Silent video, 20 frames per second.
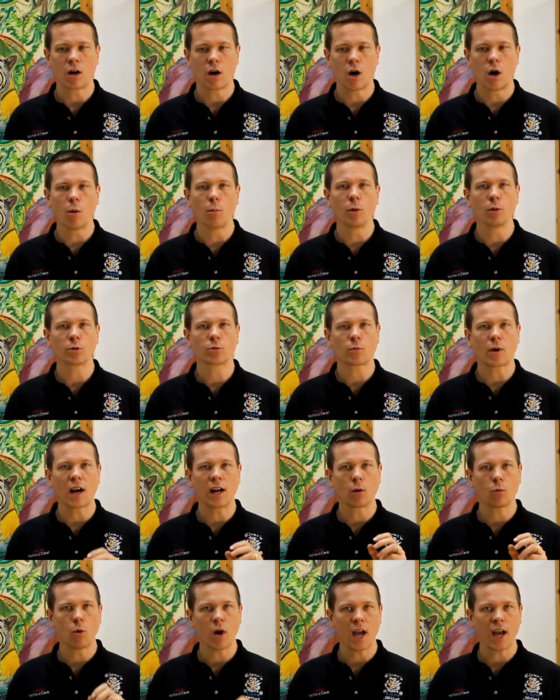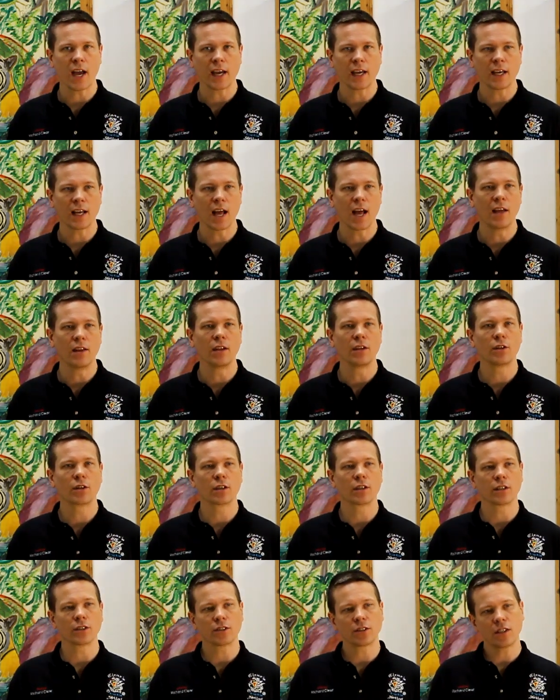almost right away, and then you're
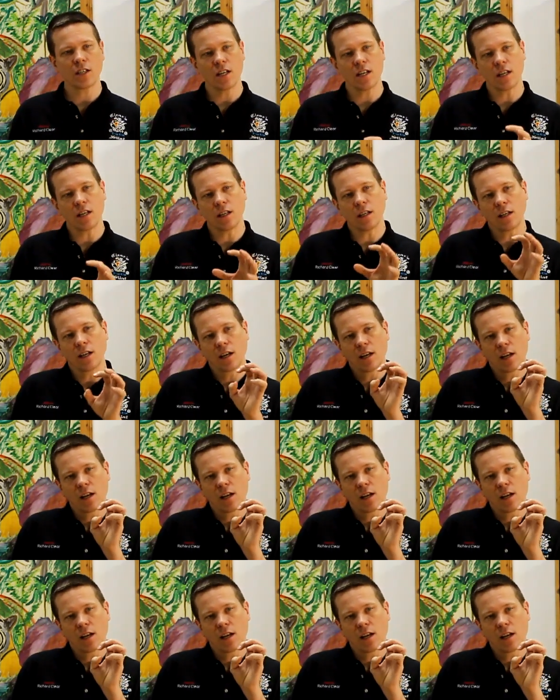going to see